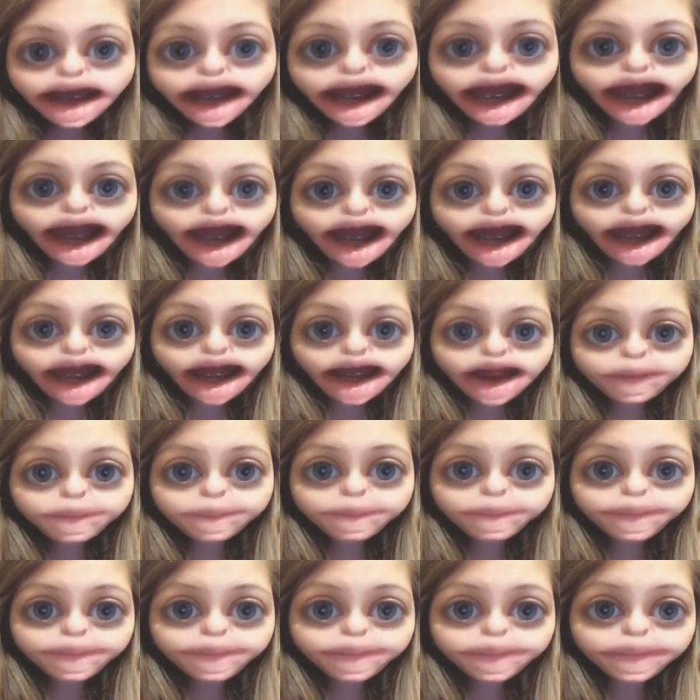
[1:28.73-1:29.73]

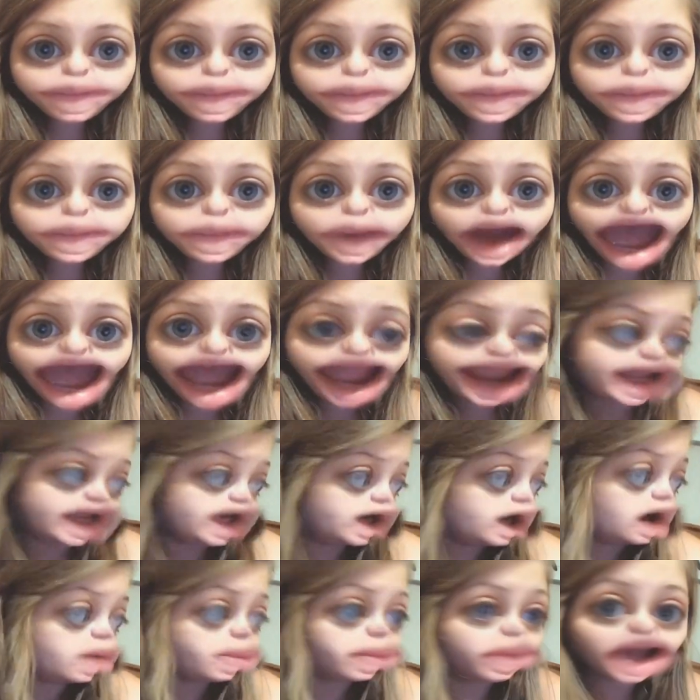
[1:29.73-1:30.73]

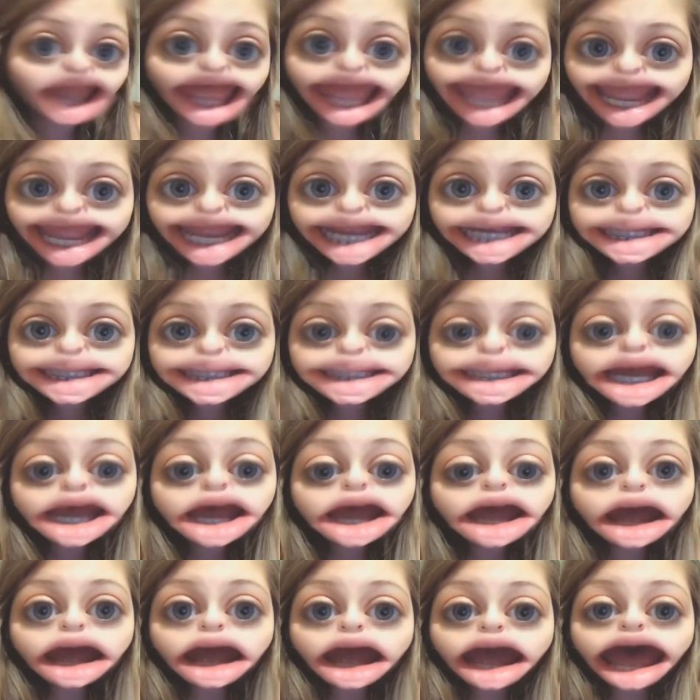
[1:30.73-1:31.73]
hiking up legs.
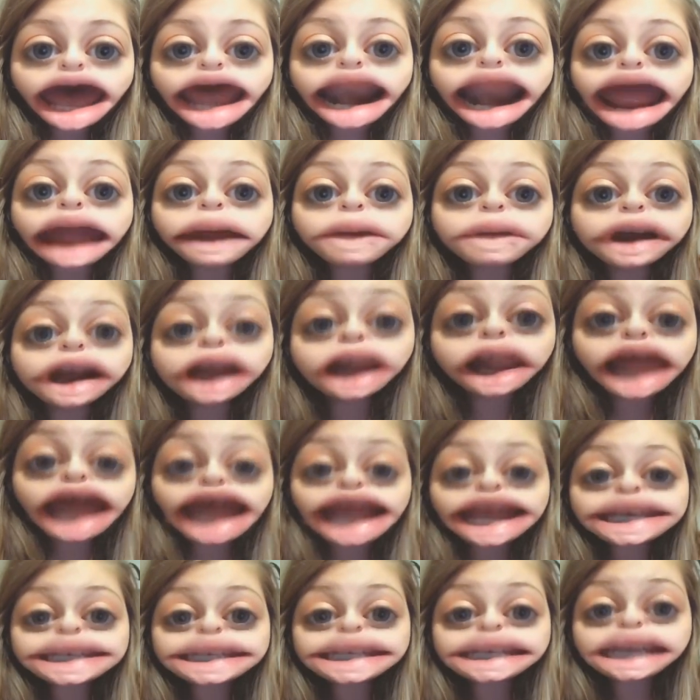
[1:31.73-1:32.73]
And I
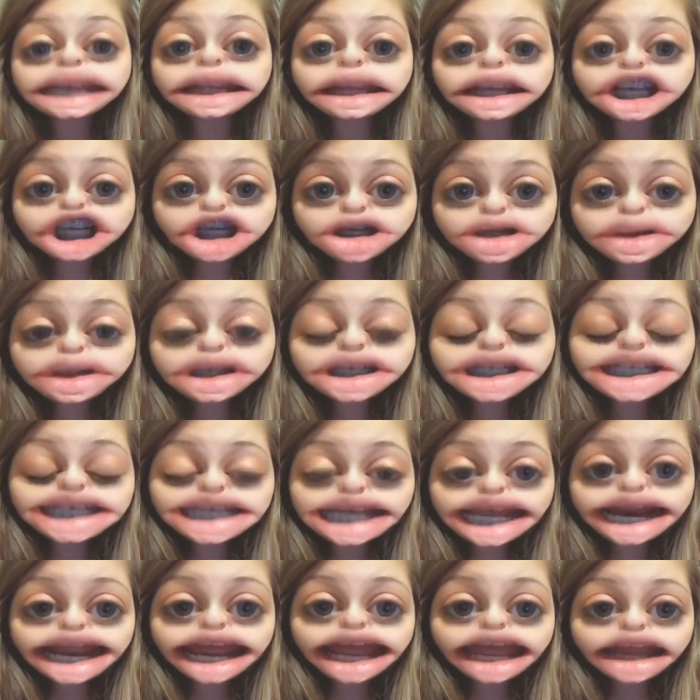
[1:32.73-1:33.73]
realize
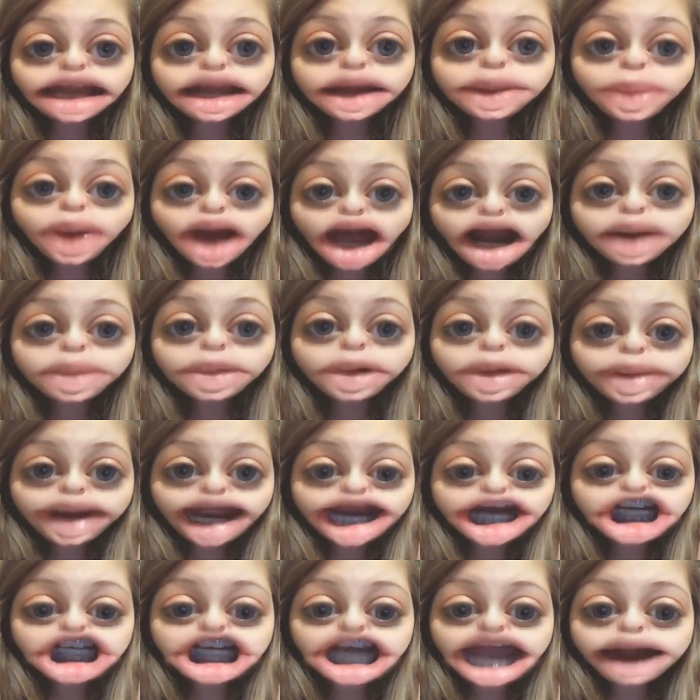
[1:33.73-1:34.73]
sitting in the bottom of
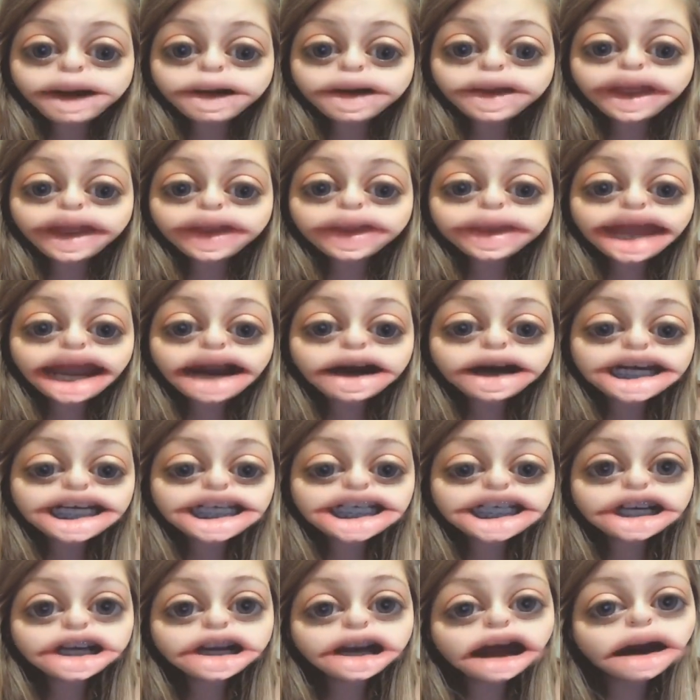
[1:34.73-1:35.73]
my shower that there
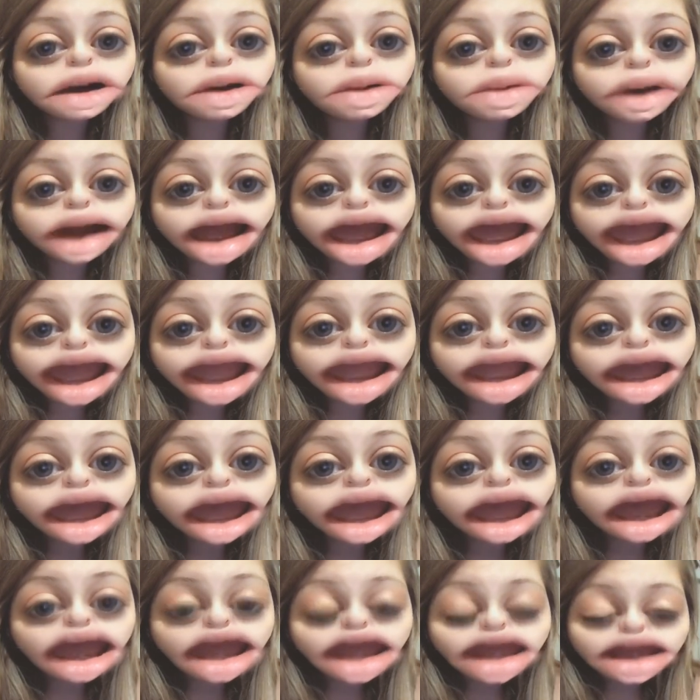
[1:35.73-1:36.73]
is no way
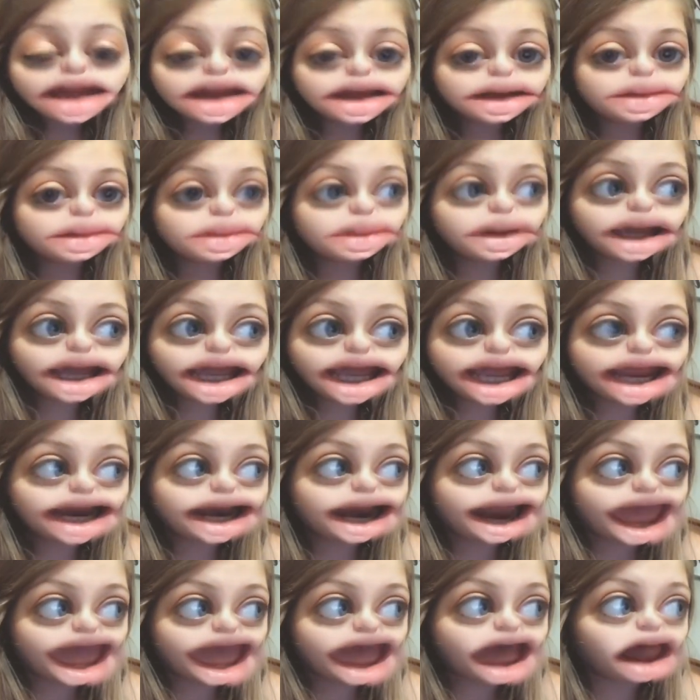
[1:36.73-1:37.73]

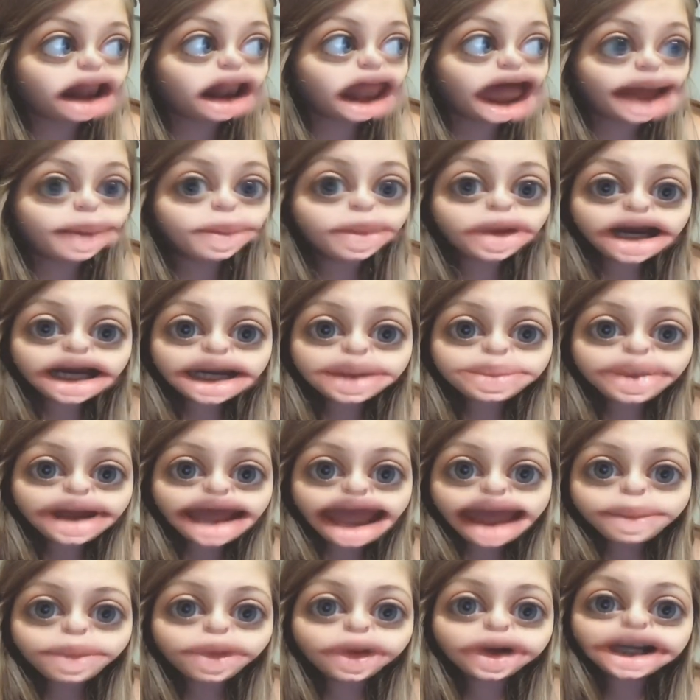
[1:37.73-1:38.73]
in hell I'm going to
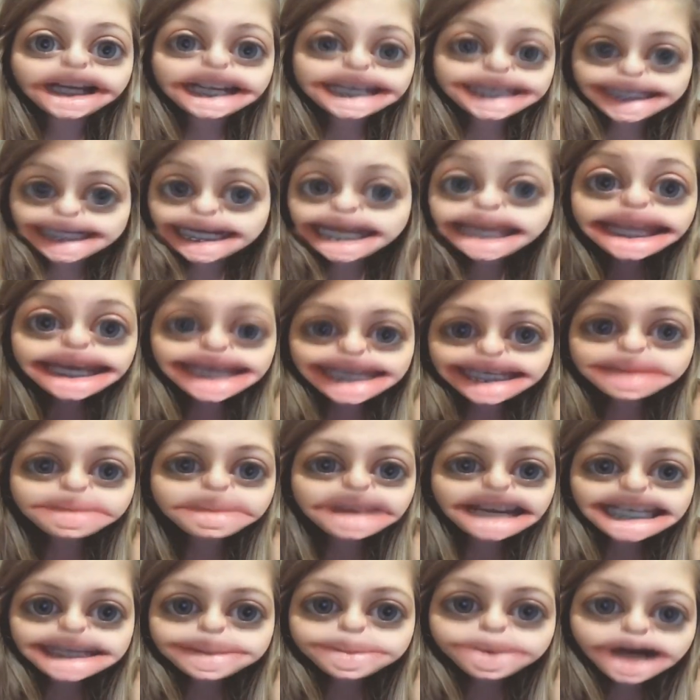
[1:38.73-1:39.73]
be able to see this
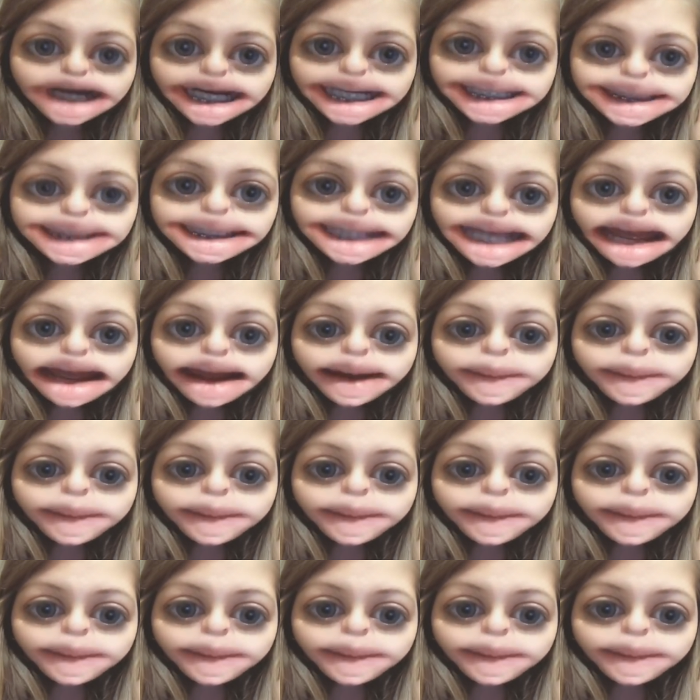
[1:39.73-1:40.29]
Miss Priss.